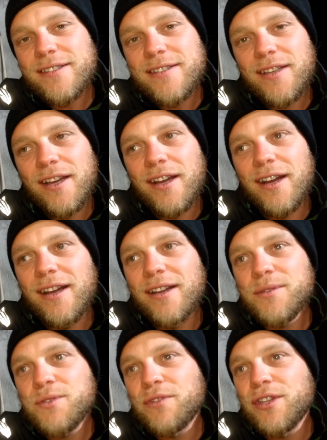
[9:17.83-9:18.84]
It
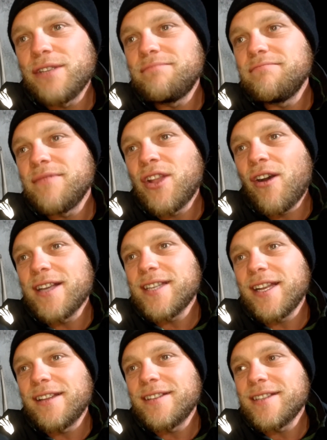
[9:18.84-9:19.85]
was a really
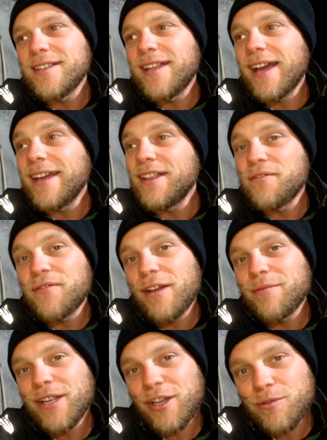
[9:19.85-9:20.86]
nice ending to the day, and the
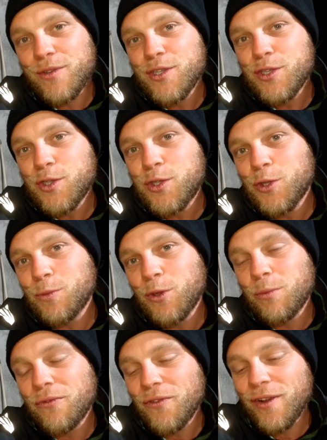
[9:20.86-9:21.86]
family here was super
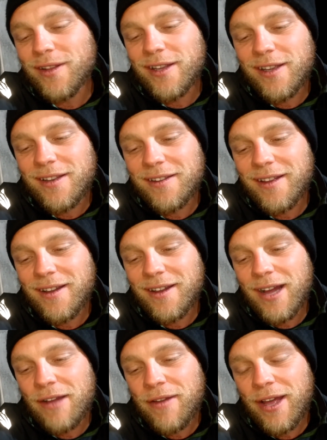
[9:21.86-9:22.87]
duper friendly, and
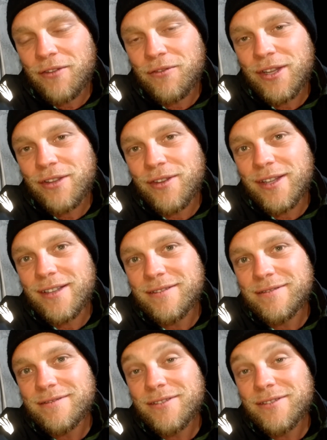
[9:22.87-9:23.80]
I've had a really, really